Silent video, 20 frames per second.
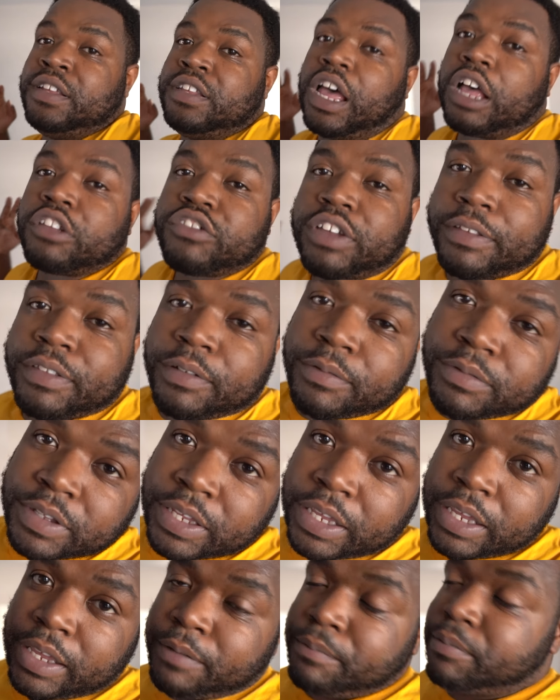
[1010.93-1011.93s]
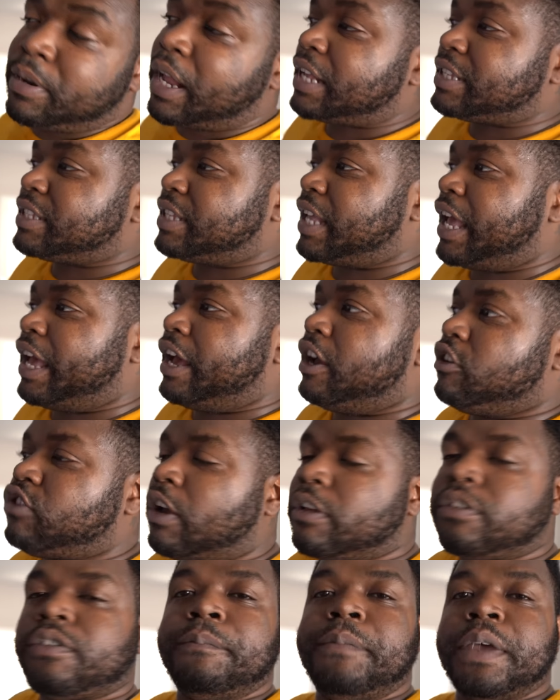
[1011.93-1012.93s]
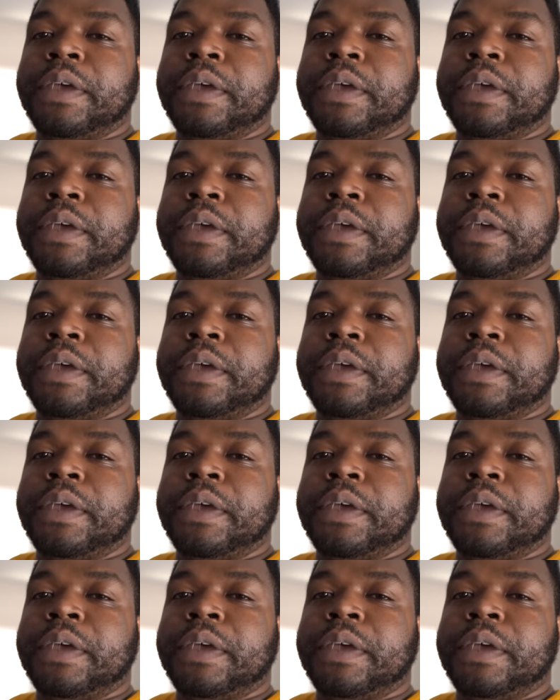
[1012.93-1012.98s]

Y'all drop them team blocks down, drop them